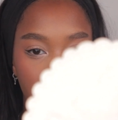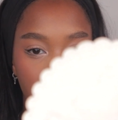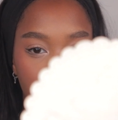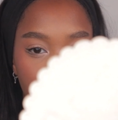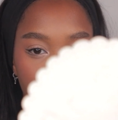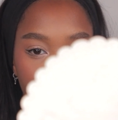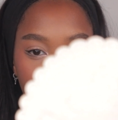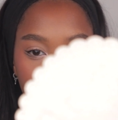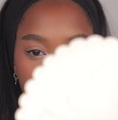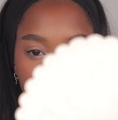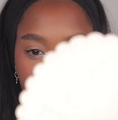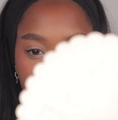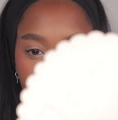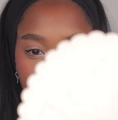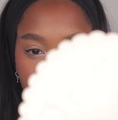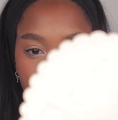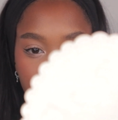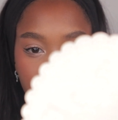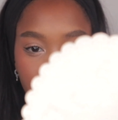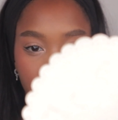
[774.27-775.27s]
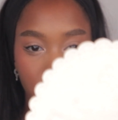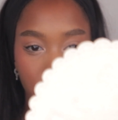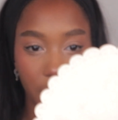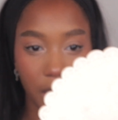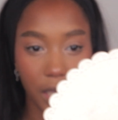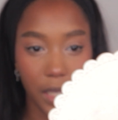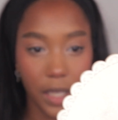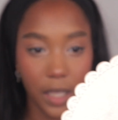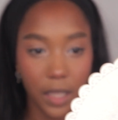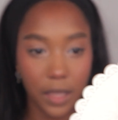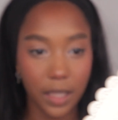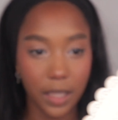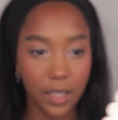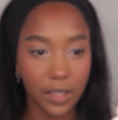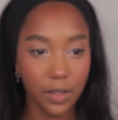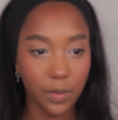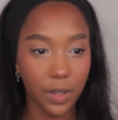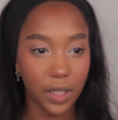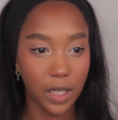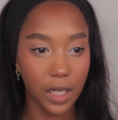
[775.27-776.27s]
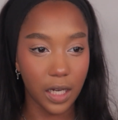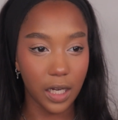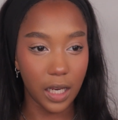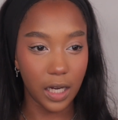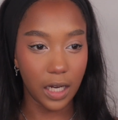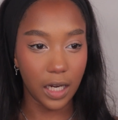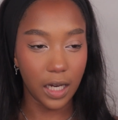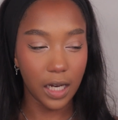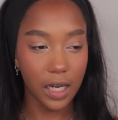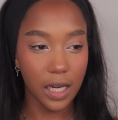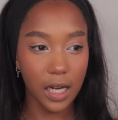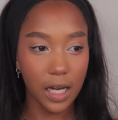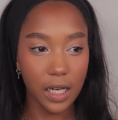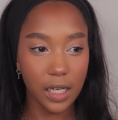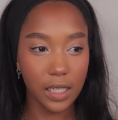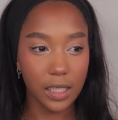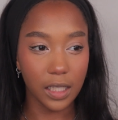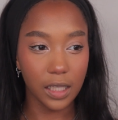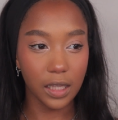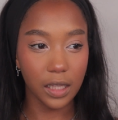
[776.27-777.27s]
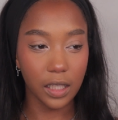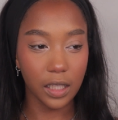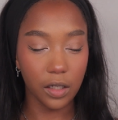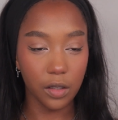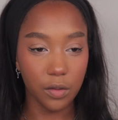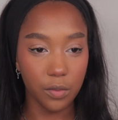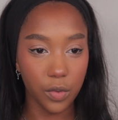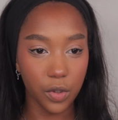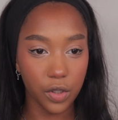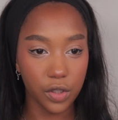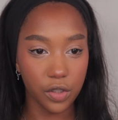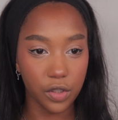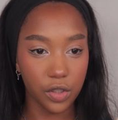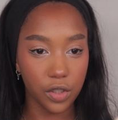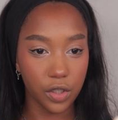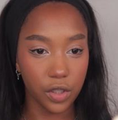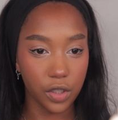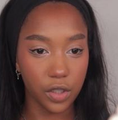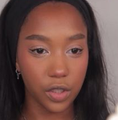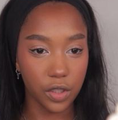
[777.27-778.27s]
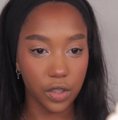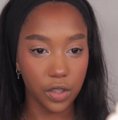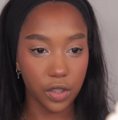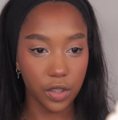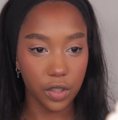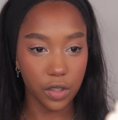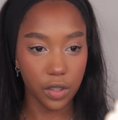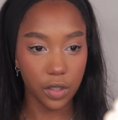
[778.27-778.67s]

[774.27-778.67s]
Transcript: Yeah. That's what it needed. It needed just a little more zhuzh.